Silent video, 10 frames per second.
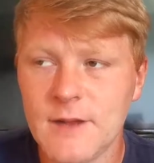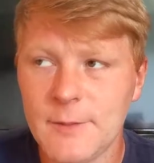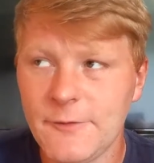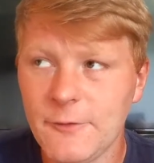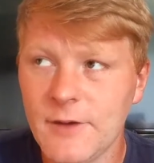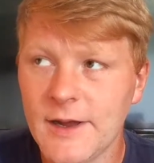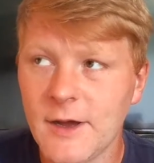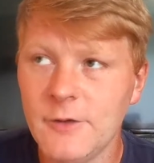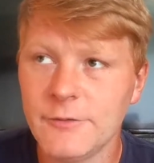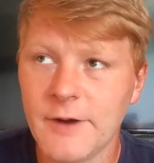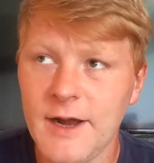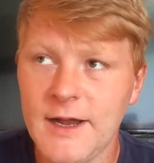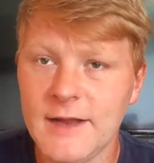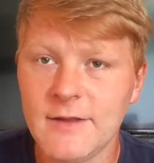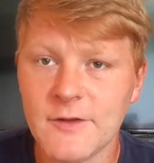before I go
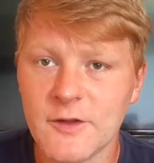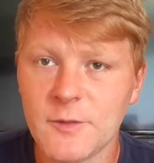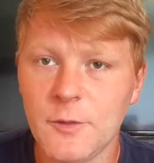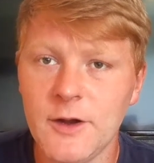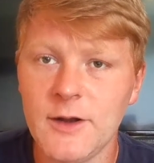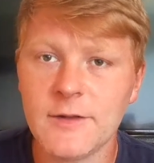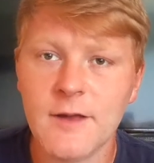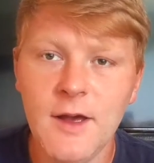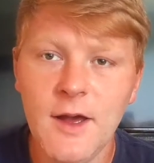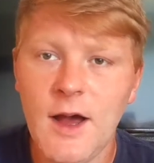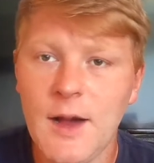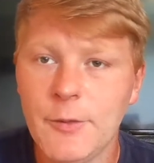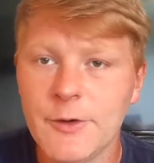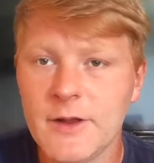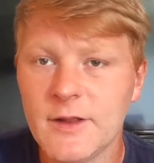really into the spoilers, I
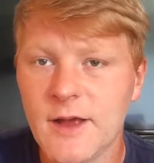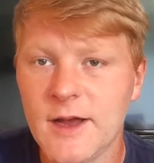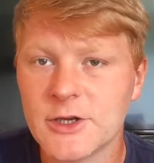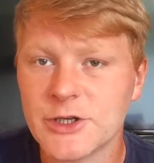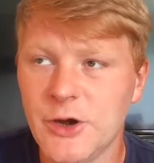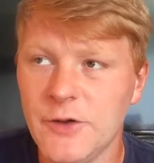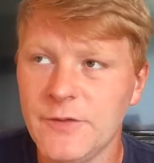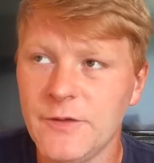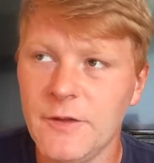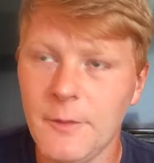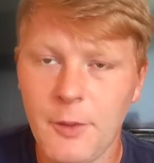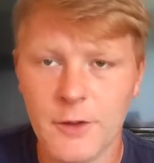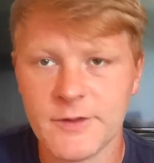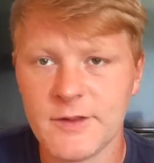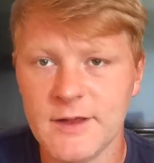want to touch on the
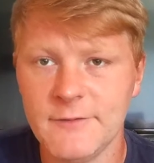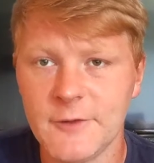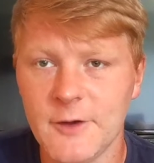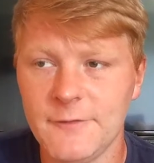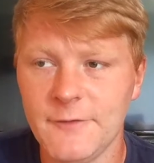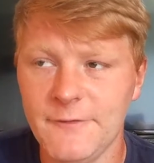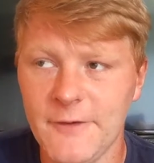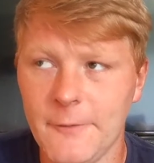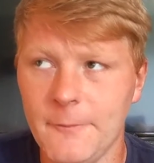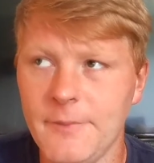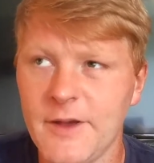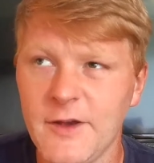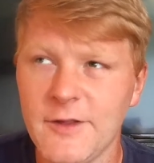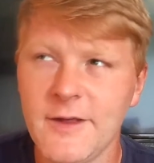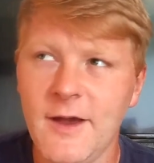positives of the film
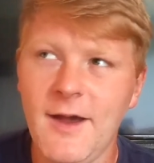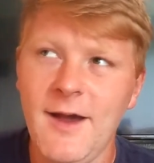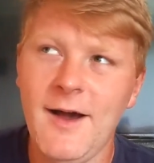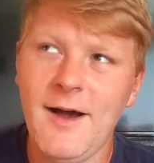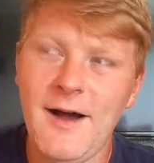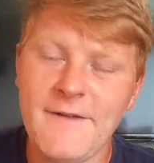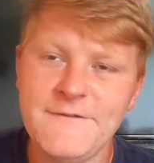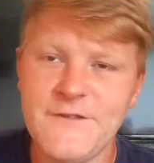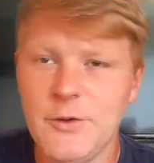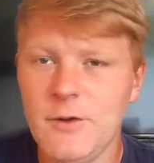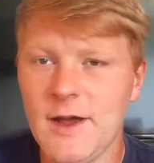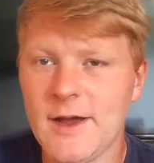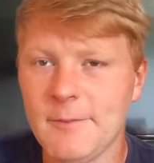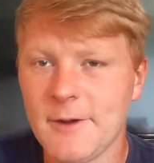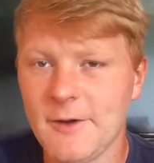because I feel like
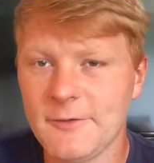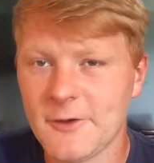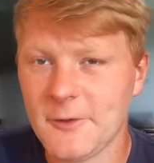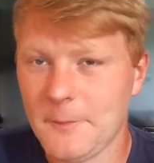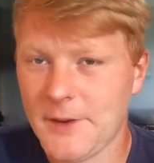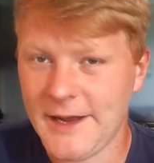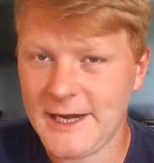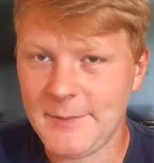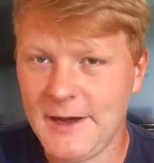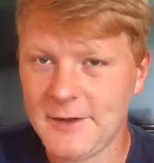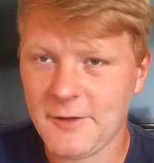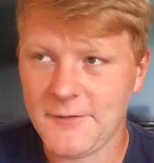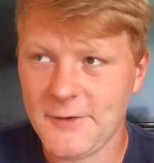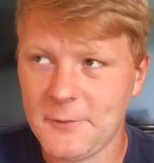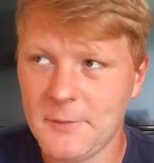I'm going to complain about this
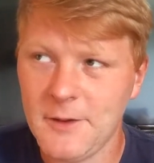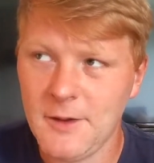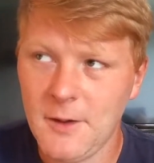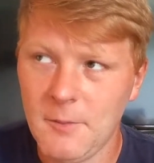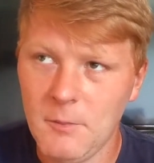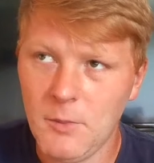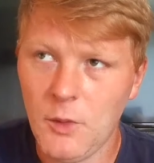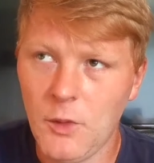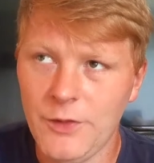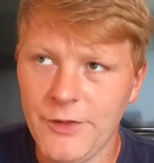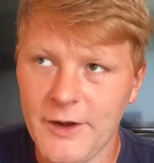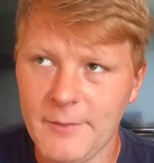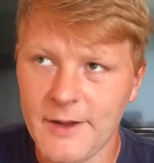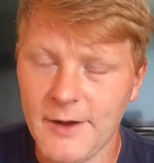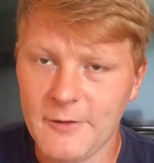film more than
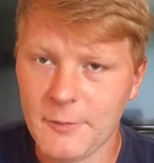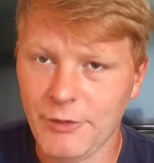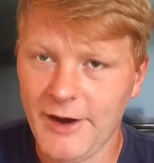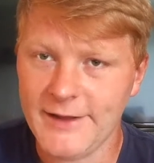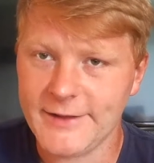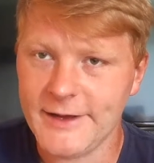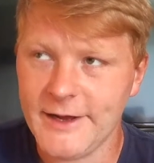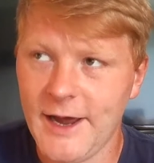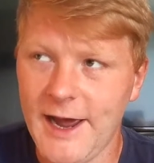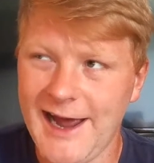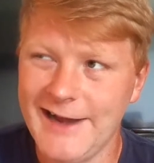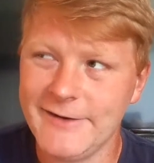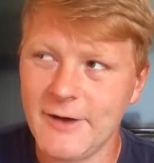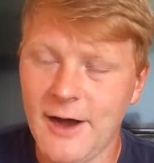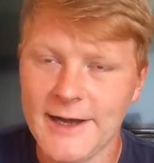I'm going to praise it, and
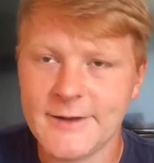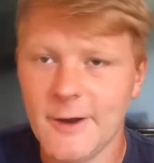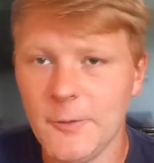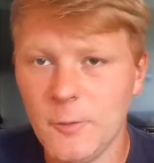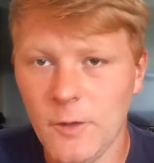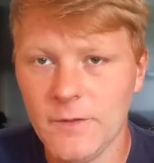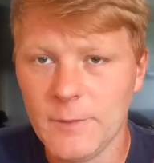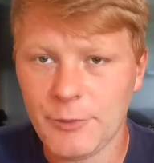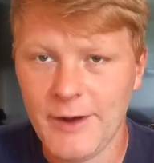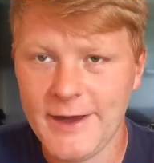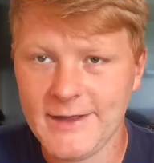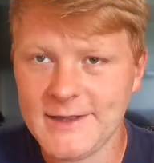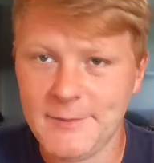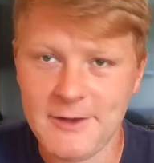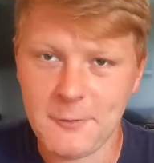I don't want the praise
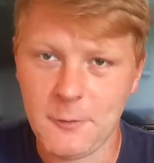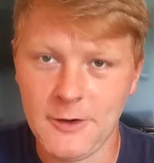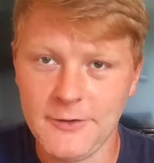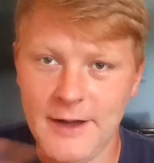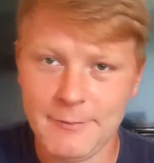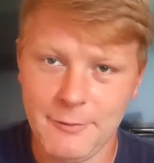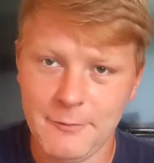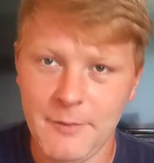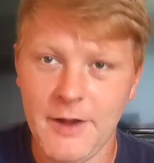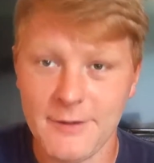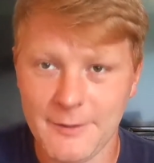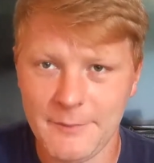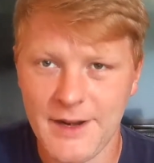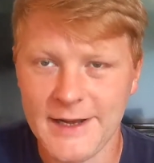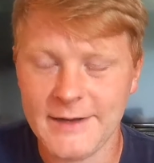to be swallowed up by the
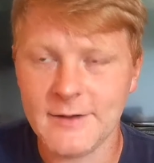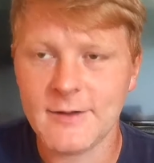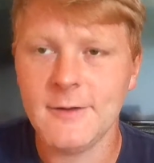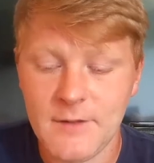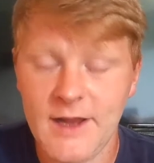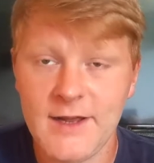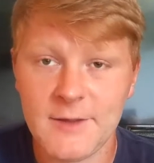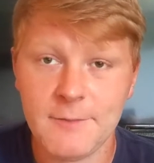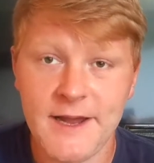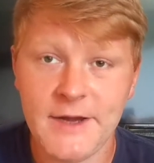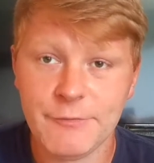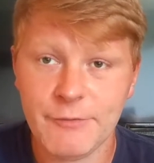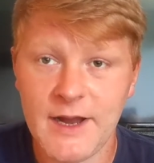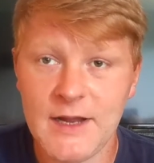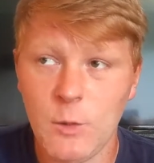complaints. It is made
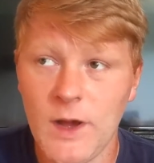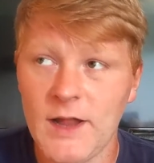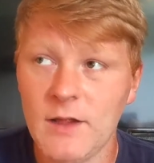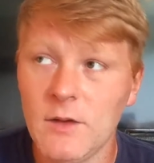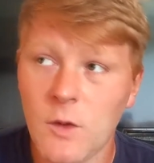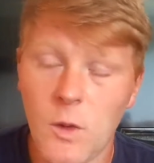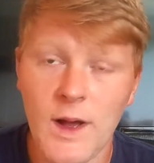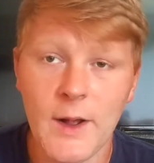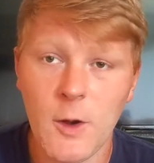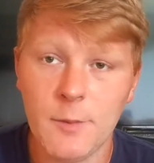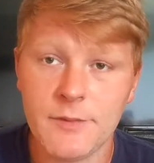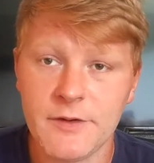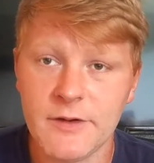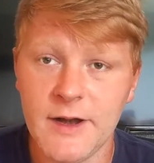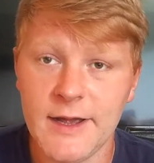really well, quite
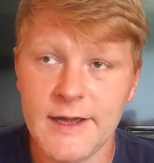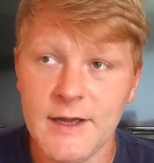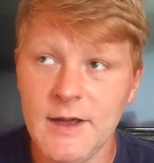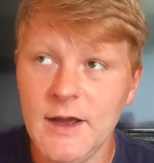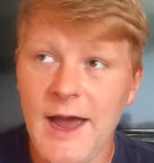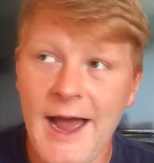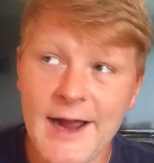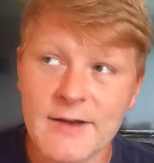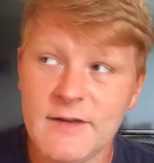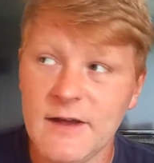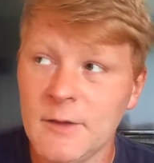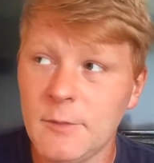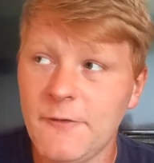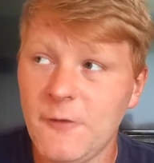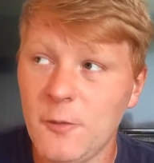competently. Acting and
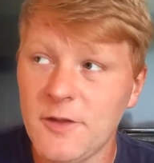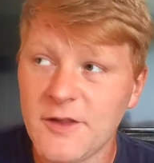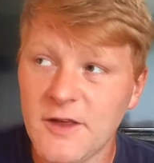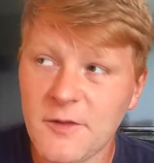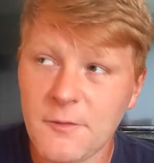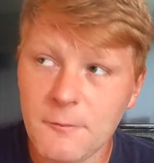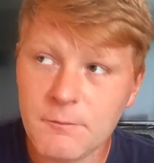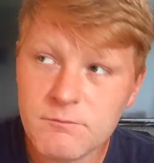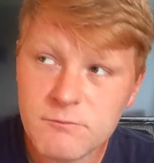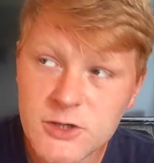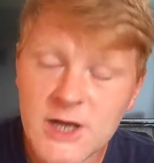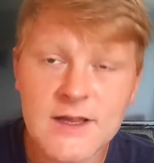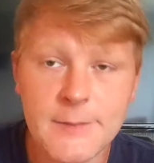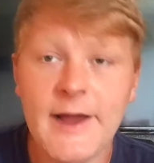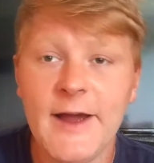performances from just
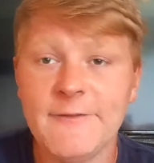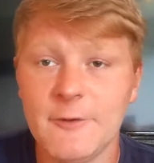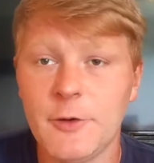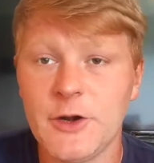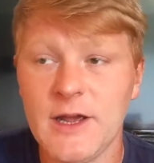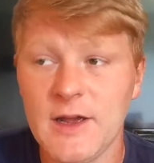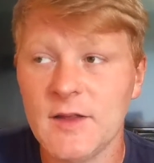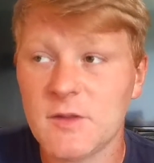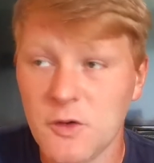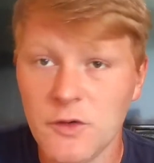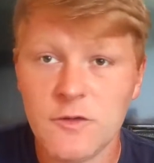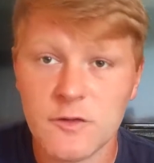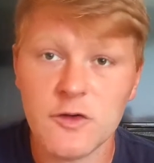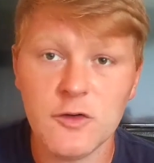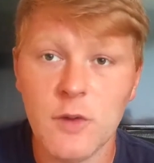about everybody is good
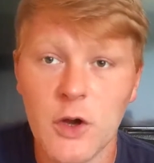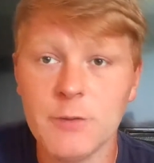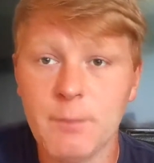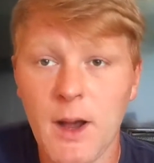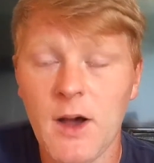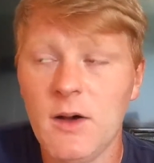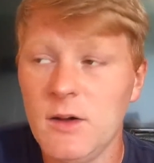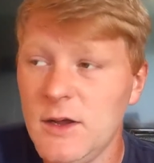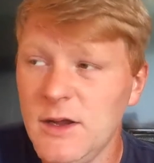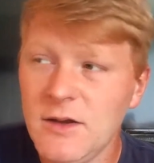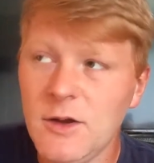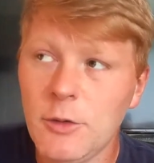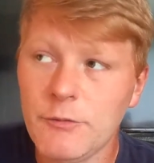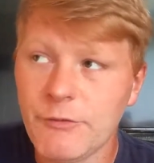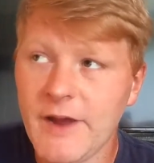to on par. No
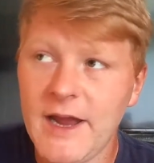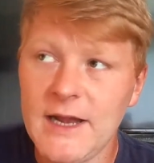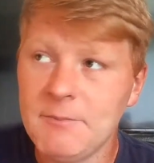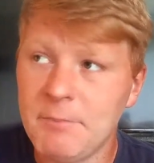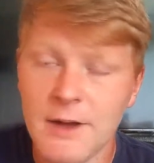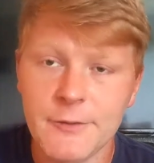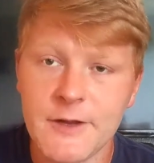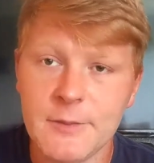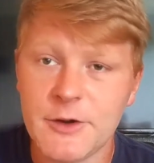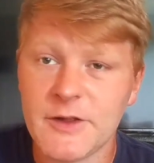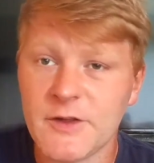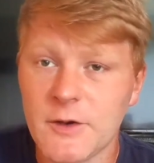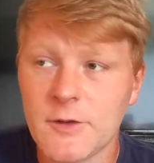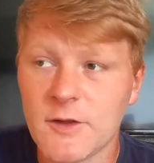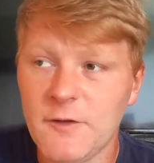one really blows anybody's
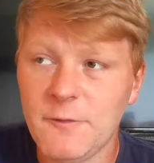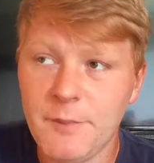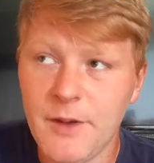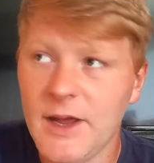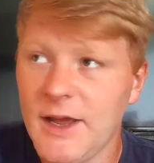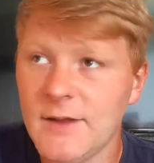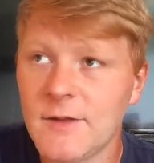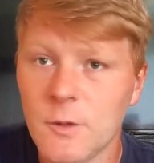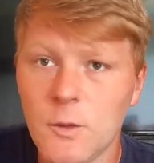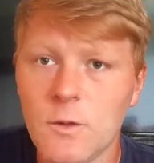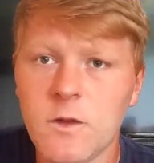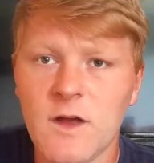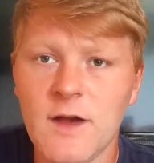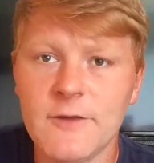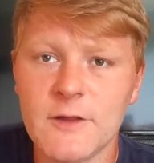socks off, but it's all
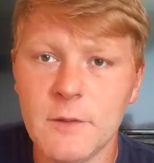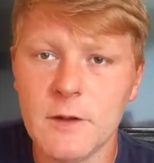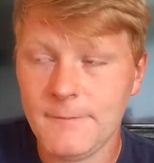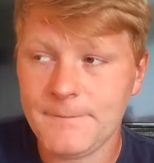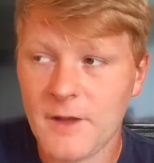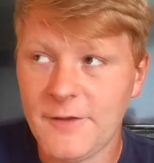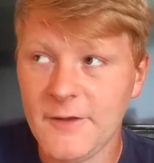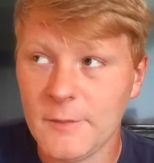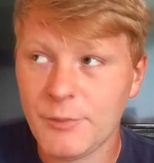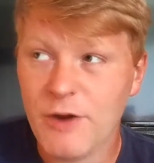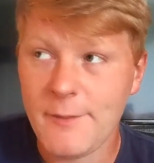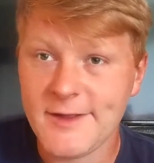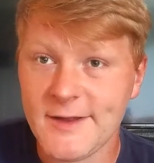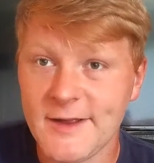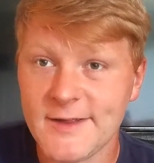serviceable. I think the premise
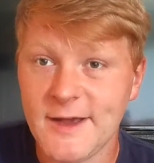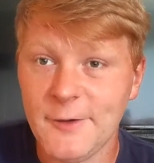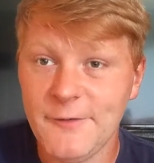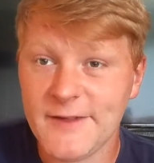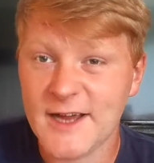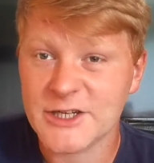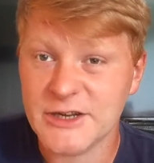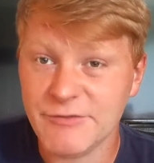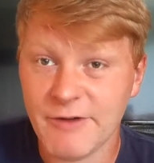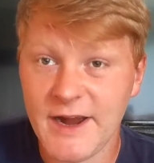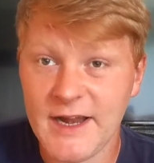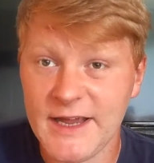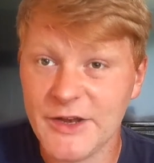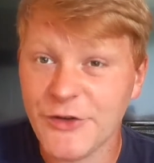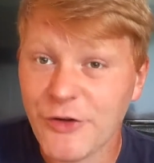in itself is actually really
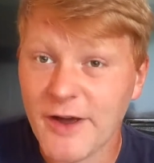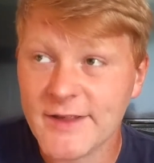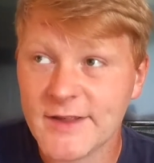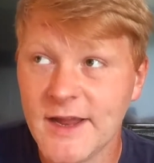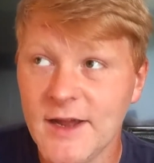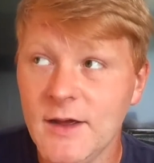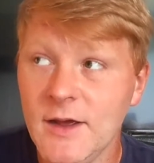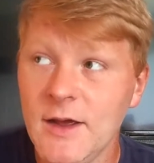interesting.